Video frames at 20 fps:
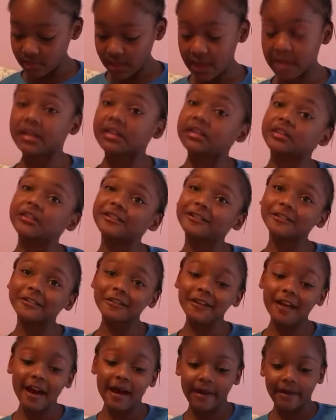And it's a
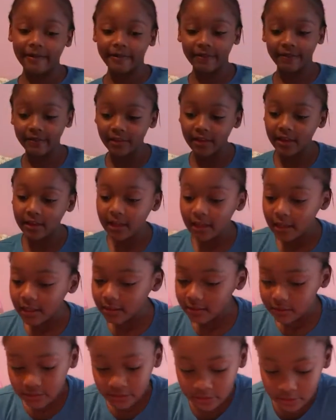giraffe.
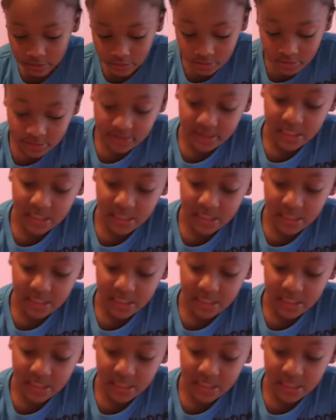So the